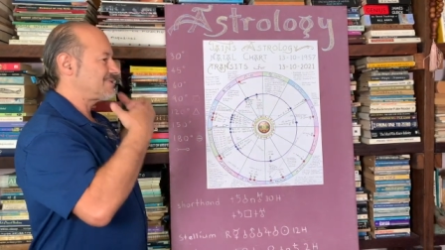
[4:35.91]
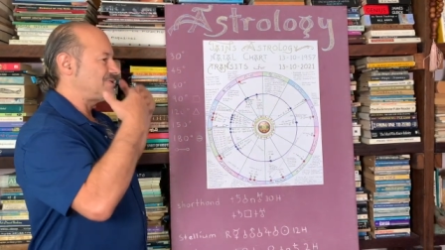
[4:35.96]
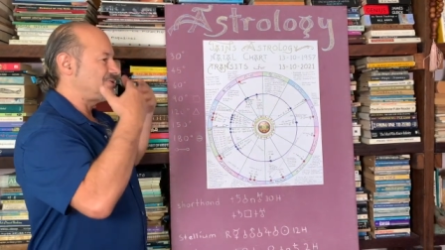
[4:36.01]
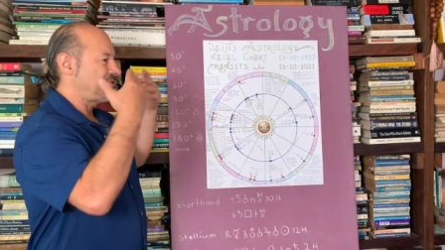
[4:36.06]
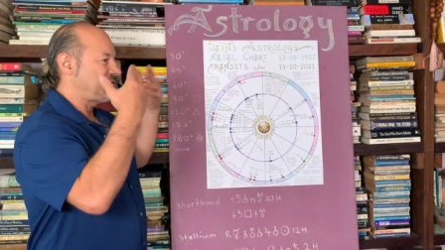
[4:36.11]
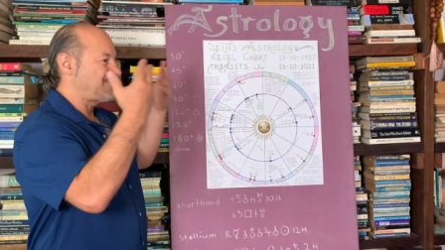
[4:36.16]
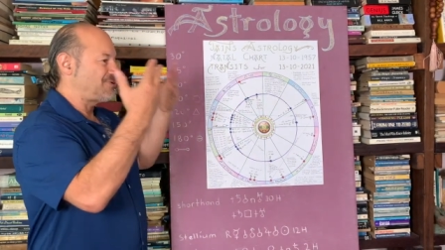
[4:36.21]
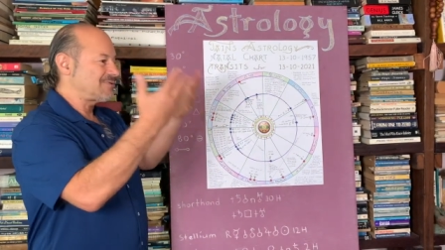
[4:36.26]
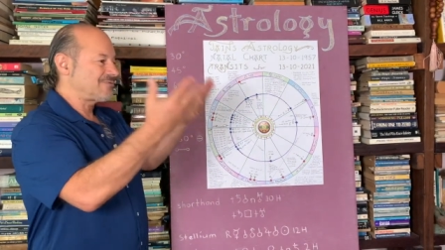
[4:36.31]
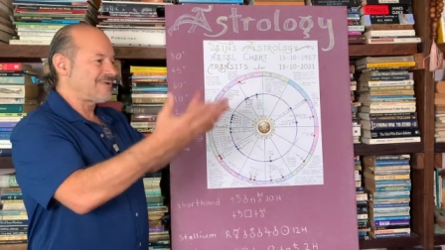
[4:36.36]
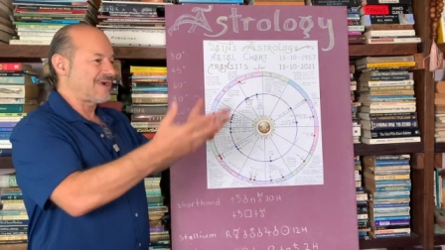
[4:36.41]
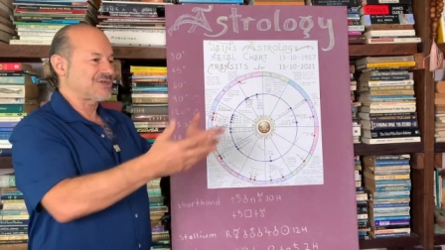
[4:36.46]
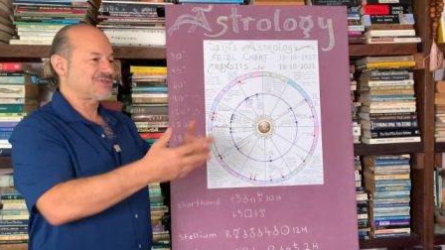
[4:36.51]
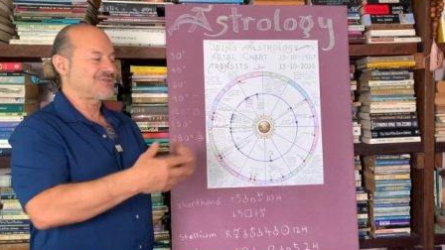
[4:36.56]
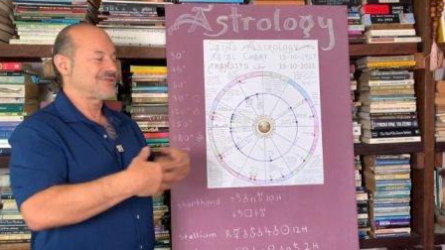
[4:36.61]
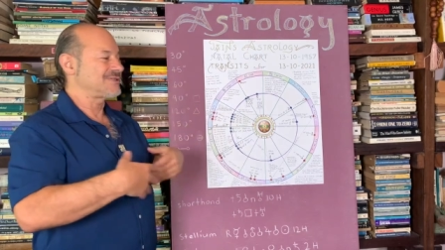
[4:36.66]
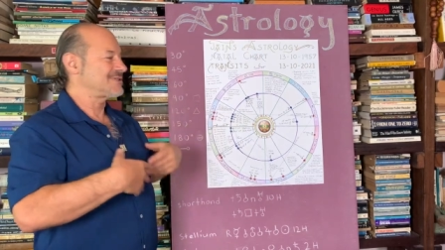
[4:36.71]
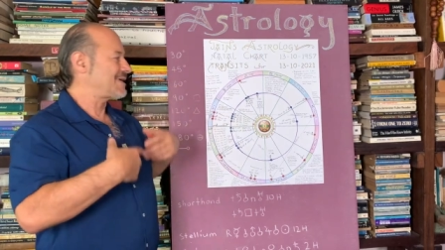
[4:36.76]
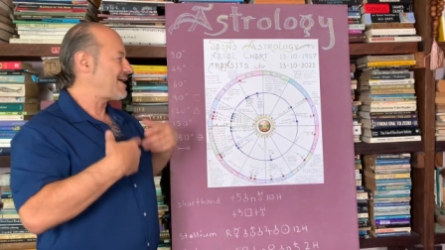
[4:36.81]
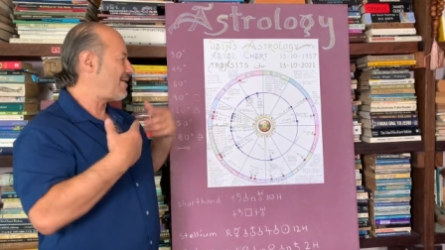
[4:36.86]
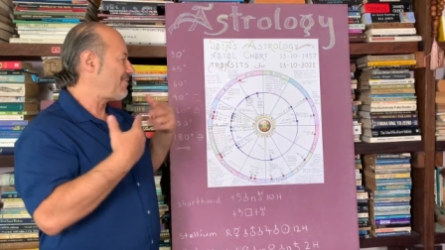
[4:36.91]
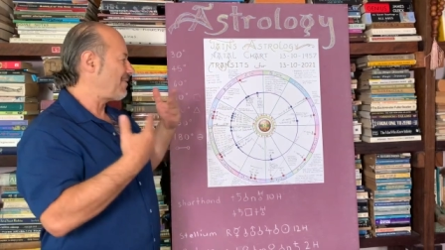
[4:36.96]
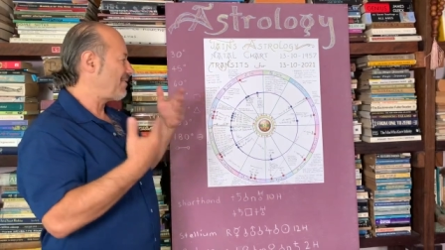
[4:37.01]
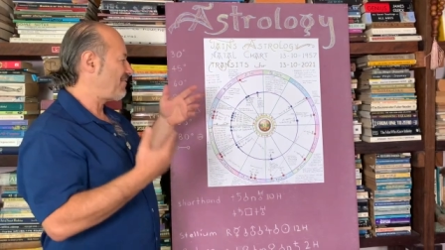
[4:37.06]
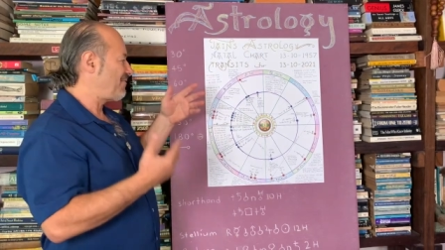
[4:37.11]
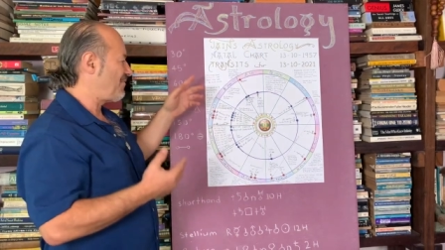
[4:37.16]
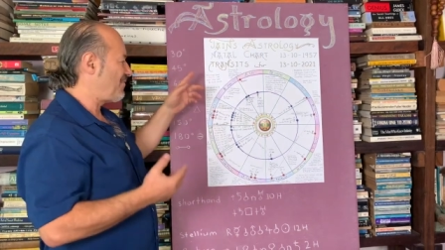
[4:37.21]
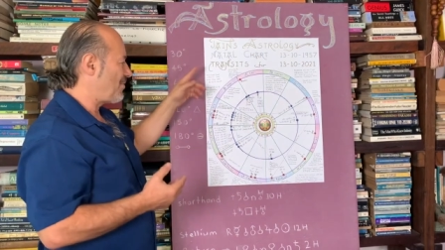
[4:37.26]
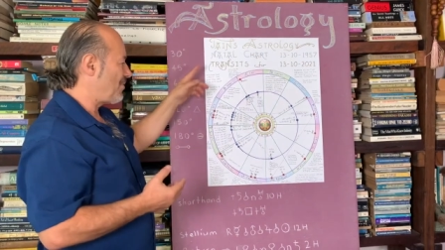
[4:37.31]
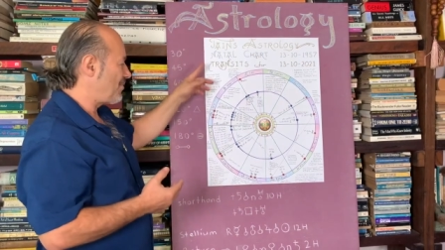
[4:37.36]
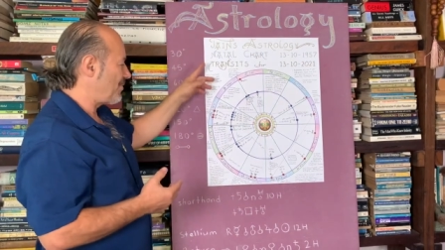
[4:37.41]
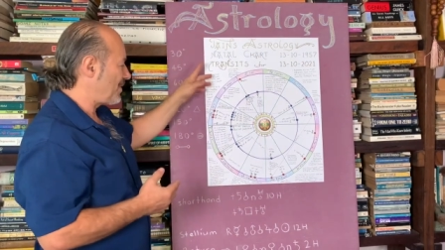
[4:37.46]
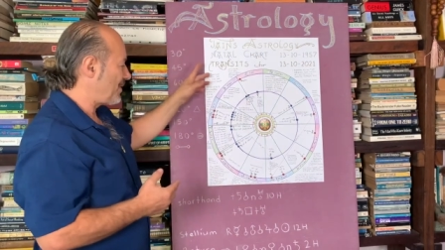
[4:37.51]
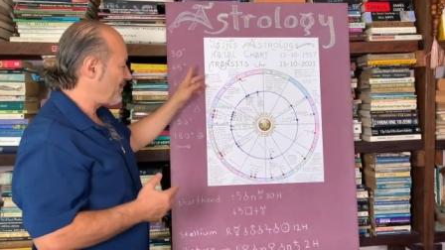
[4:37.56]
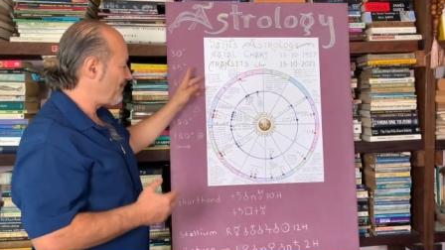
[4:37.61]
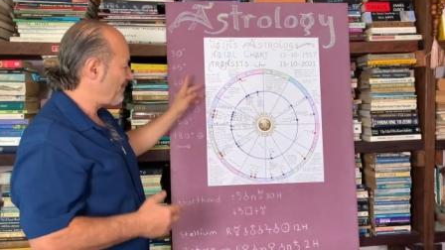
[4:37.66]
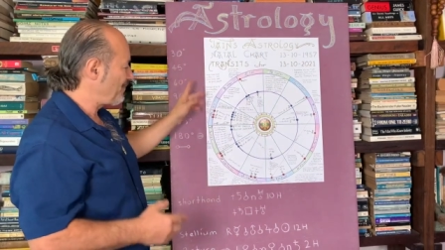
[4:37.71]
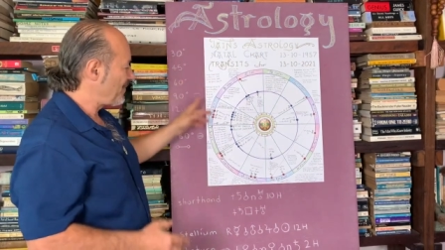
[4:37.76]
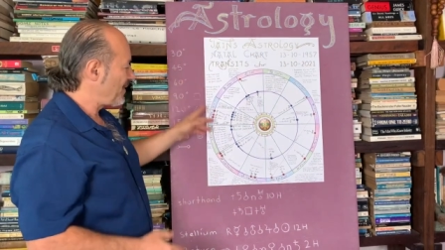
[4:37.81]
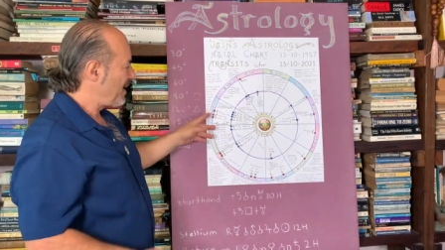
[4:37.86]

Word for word: new directions going forward.